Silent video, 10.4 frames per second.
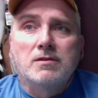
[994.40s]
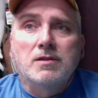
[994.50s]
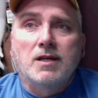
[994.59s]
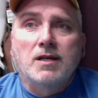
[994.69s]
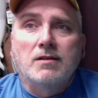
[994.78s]

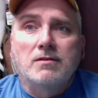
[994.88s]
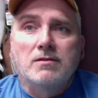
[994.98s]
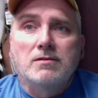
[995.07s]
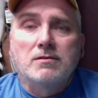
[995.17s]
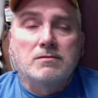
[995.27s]
Yeah.
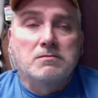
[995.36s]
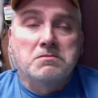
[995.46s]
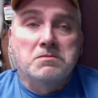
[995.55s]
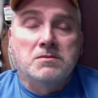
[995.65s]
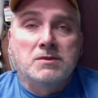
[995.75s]

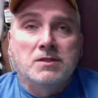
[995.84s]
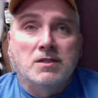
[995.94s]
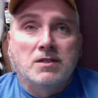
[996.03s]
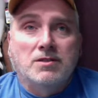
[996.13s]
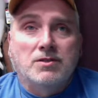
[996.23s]

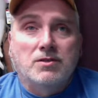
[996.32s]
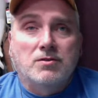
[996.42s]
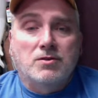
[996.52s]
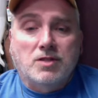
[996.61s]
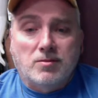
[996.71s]
So it
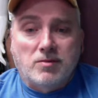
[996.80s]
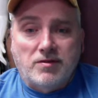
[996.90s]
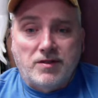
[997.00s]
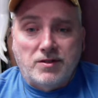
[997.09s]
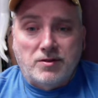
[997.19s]
looks like my
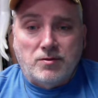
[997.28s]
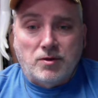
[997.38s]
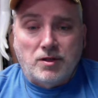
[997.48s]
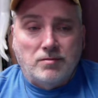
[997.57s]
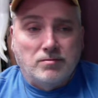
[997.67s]
feeds are
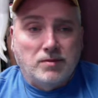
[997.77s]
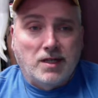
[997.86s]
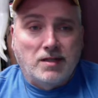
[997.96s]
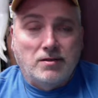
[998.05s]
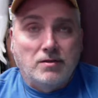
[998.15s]
working.
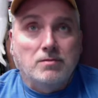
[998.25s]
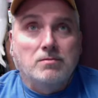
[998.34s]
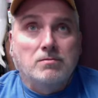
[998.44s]
I don't know.